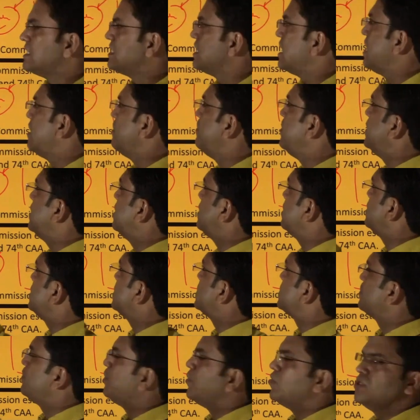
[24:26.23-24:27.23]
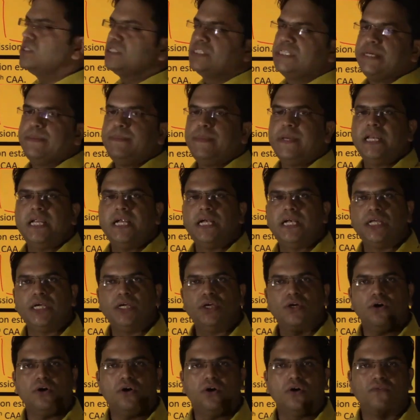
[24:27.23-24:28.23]
shall be the
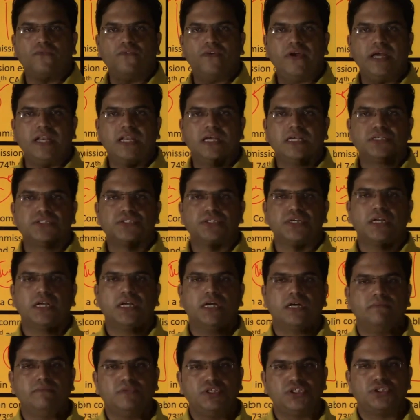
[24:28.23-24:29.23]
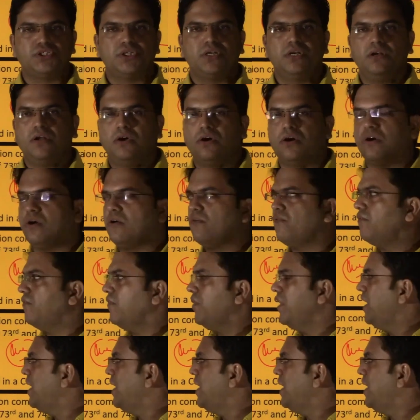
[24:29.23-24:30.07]
responsibility of Election Commission of